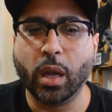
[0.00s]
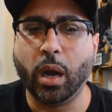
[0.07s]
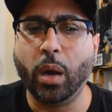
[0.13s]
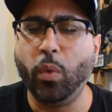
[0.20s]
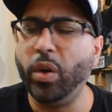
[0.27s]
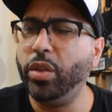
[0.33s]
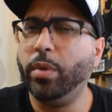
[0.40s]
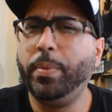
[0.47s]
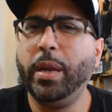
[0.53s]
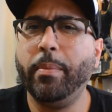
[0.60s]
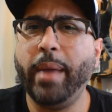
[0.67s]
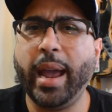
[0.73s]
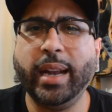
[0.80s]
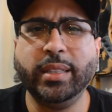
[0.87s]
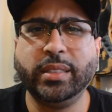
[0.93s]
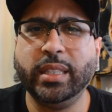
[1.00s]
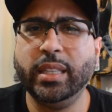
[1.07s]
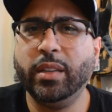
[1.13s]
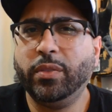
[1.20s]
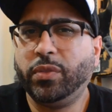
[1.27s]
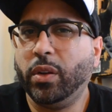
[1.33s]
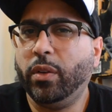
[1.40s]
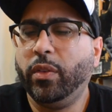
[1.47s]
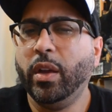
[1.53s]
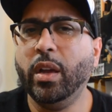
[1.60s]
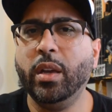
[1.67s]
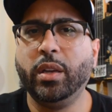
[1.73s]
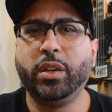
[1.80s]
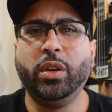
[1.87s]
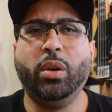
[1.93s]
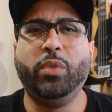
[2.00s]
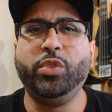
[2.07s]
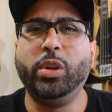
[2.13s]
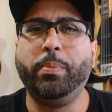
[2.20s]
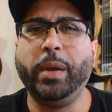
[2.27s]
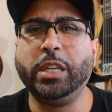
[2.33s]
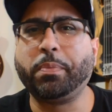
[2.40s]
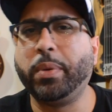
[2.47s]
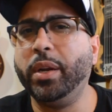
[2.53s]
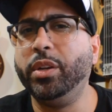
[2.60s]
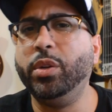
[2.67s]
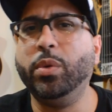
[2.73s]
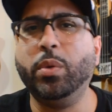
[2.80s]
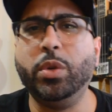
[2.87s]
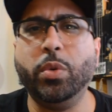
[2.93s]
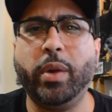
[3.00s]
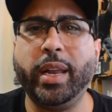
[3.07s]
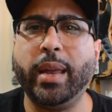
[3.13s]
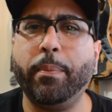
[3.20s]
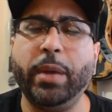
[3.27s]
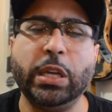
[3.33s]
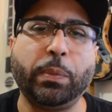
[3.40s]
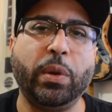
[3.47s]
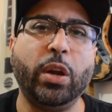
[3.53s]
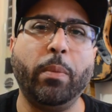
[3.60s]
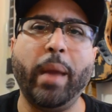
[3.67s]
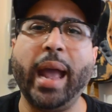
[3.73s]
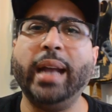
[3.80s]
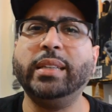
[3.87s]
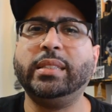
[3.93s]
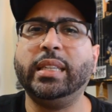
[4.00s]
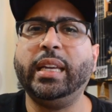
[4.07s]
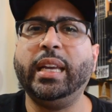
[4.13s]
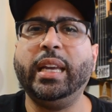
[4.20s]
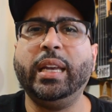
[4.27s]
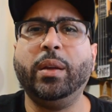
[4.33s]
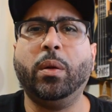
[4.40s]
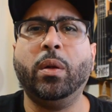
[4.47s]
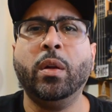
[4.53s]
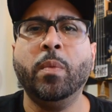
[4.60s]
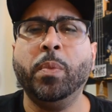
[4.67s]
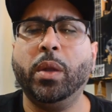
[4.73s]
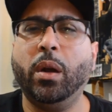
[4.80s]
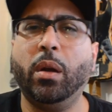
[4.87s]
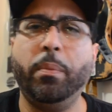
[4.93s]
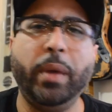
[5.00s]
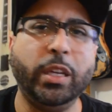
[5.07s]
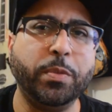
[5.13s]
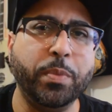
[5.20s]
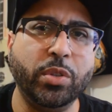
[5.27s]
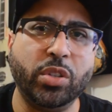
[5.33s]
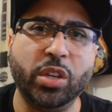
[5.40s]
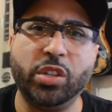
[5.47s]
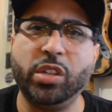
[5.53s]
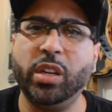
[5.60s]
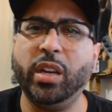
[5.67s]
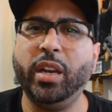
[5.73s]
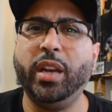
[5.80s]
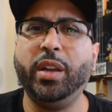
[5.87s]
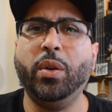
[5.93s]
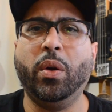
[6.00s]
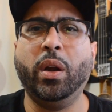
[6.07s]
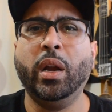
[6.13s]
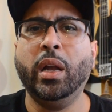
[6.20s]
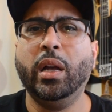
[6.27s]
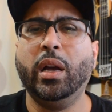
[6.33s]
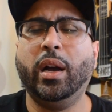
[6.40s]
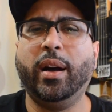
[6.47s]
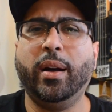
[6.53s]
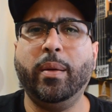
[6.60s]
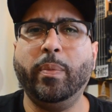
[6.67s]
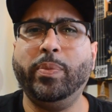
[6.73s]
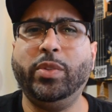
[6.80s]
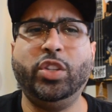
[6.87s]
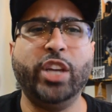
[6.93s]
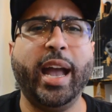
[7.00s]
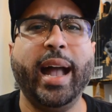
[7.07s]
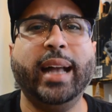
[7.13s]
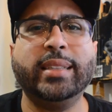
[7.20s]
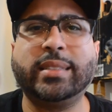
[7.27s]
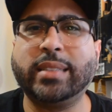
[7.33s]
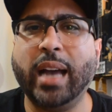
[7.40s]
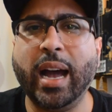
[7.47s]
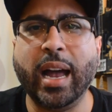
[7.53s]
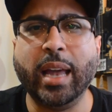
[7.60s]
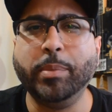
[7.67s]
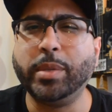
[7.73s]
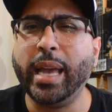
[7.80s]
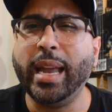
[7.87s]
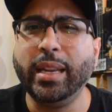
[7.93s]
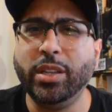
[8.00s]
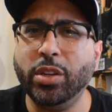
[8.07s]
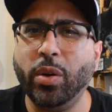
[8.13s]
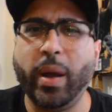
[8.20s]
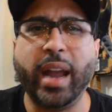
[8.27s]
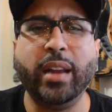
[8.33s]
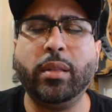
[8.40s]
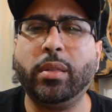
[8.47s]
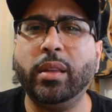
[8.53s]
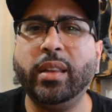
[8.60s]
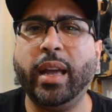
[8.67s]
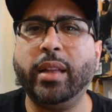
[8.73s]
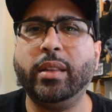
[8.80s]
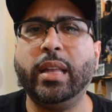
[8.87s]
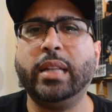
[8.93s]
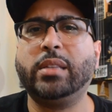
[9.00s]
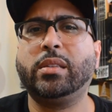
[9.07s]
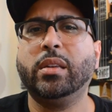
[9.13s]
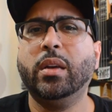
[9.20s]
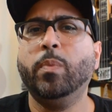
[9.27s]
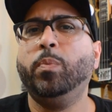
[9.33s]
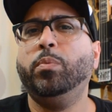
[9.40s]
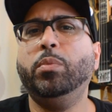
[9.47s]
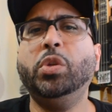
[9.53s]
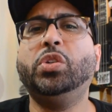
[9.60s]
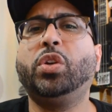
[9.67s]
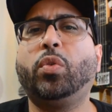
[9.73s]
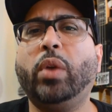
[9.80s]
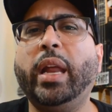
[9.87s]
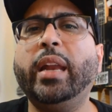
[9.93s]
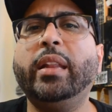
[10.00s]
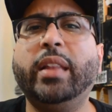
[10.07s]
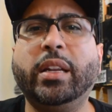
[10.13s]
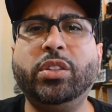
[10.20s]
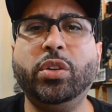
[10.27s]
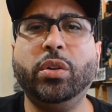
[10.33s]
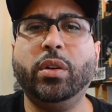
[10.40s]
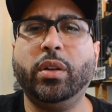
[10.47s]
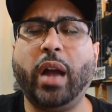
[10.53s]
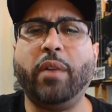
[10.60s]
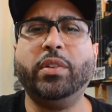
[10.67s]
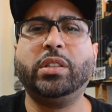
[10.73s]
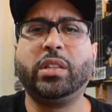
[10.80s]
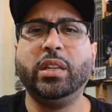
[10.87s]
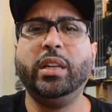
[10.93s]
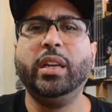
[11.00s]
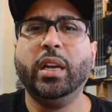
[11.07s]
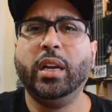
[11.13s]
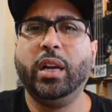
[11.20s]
Whether it be a magazine of you know, if you're a bass player, you want to get Bass Player Magazine or Bass Musician or Jazz Times, and you know, anything that's music related that you're obviously